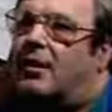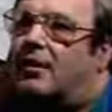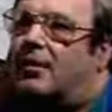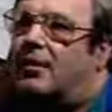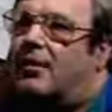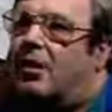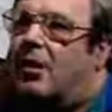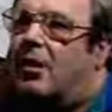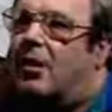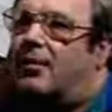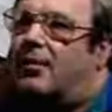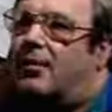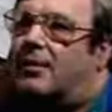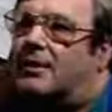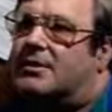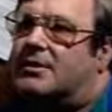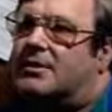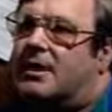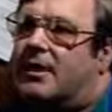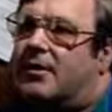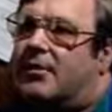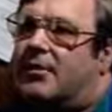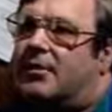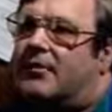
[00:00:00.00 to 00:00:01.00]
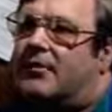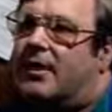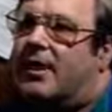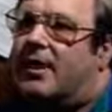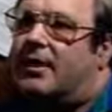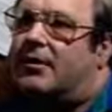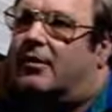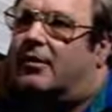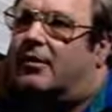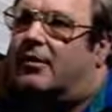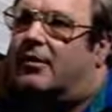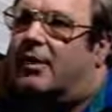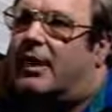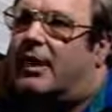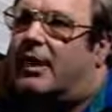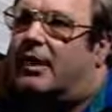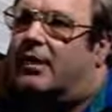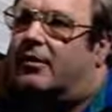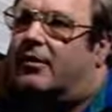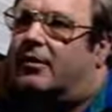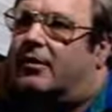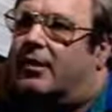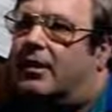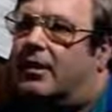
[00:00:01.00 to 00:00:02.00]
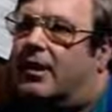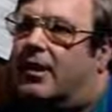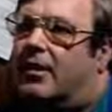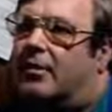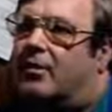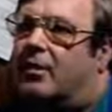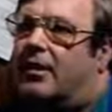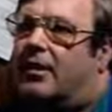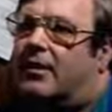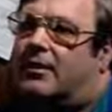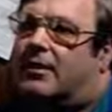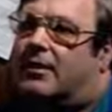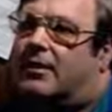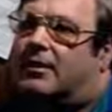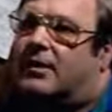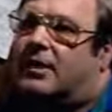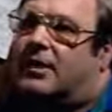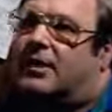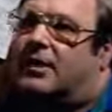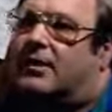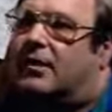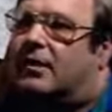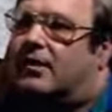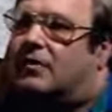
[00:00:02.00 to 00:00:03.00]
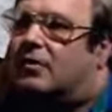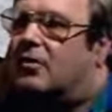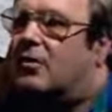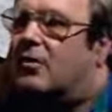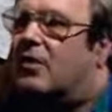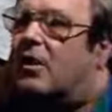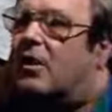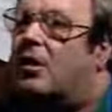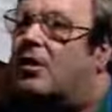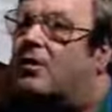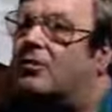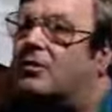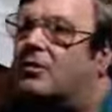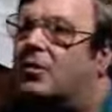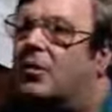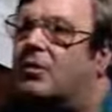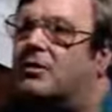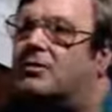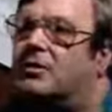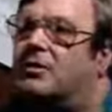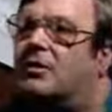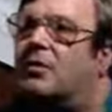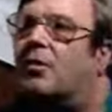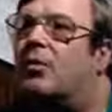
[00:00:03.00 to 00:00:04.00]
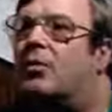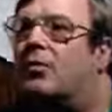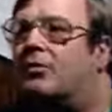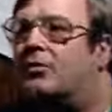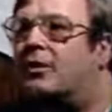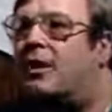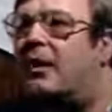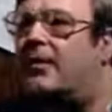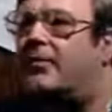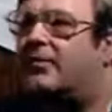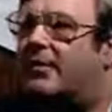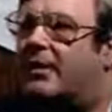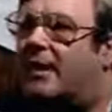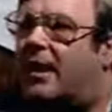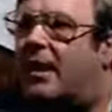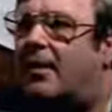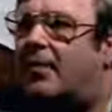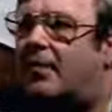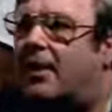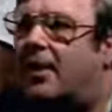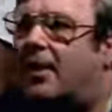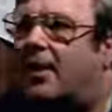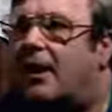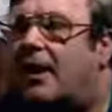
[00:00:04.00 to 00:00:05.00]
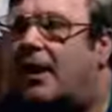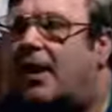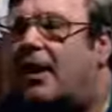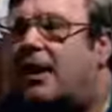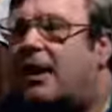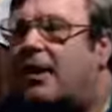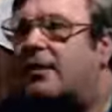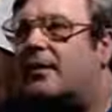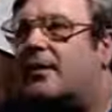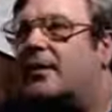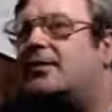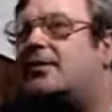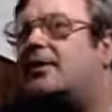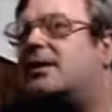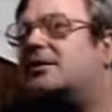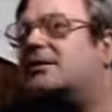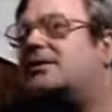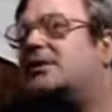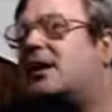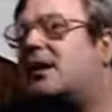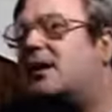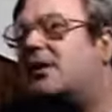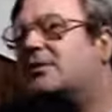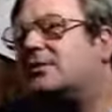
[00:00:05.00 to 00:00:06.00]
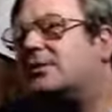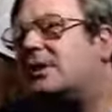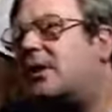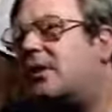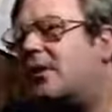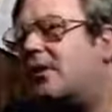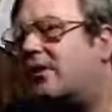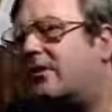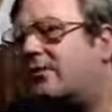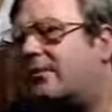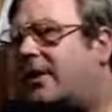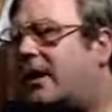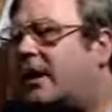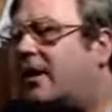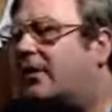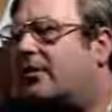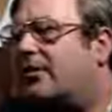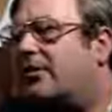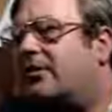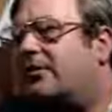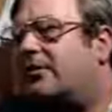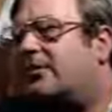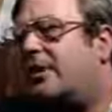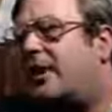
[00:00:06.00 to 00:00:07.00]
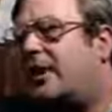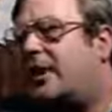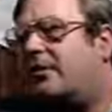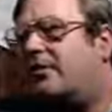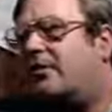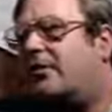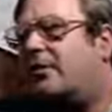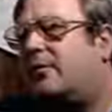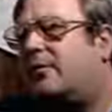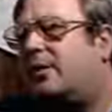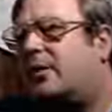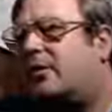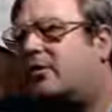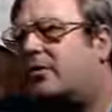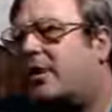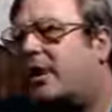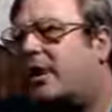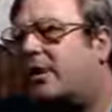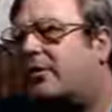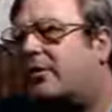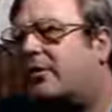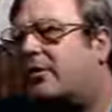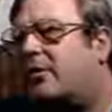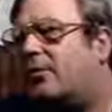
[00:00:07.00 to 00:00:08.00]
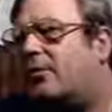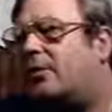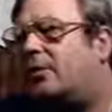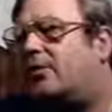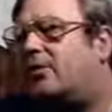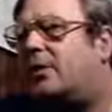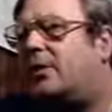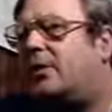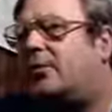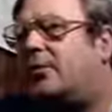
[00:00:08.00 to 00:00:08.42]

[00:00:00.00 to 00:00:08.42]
garbage that we find in our bodies. And we think that in a so-called Trojan horse type phenomena, that these cells carry the virus inside of them and transfer it between